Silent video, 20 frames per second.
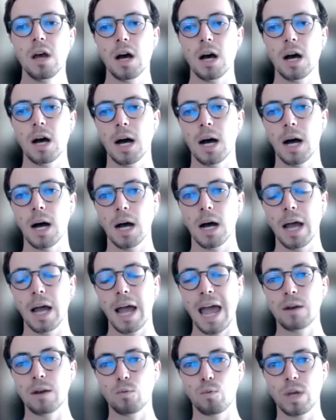
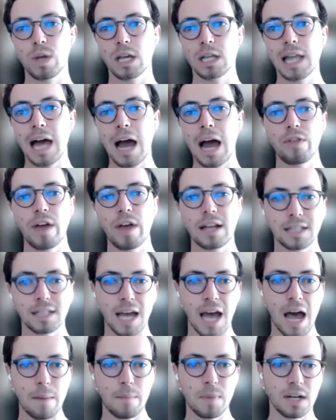and we allow that to
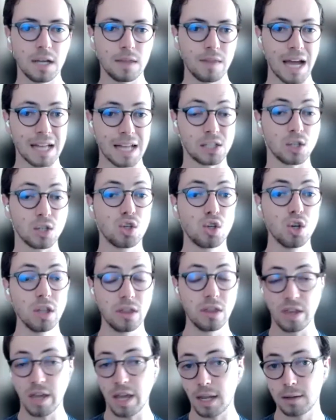happen, and that's a
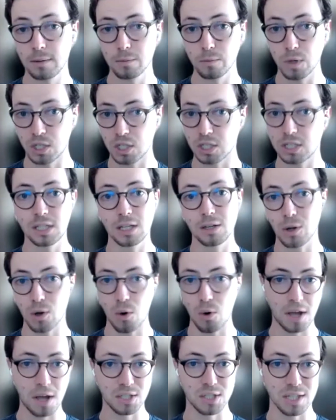good thing, which is still a
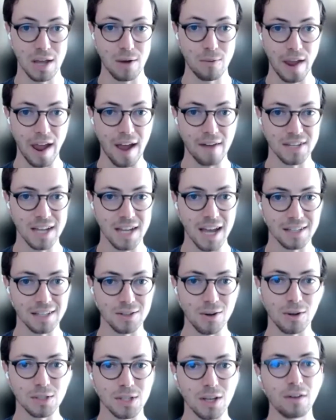question that we have to ask
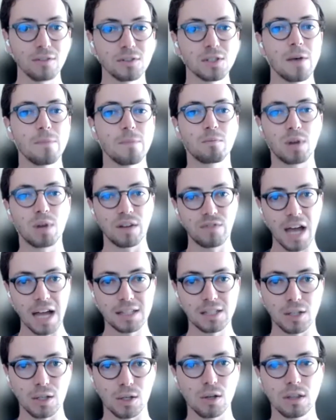ourselves. But if
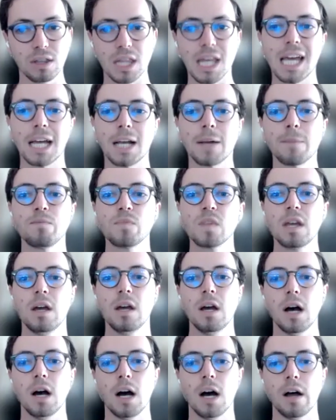that's a good thing,
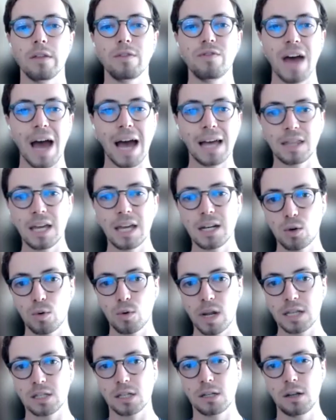that then
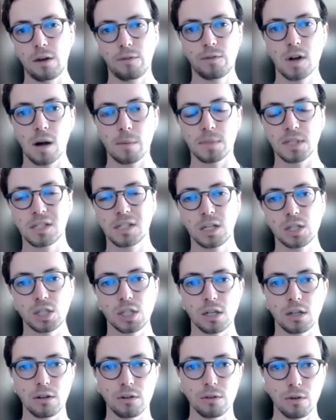creates enough
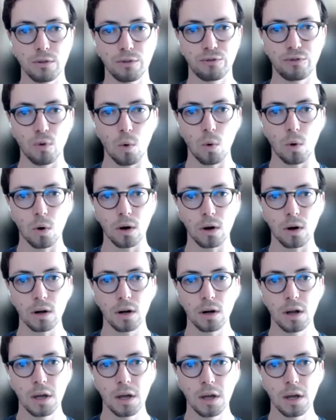competition for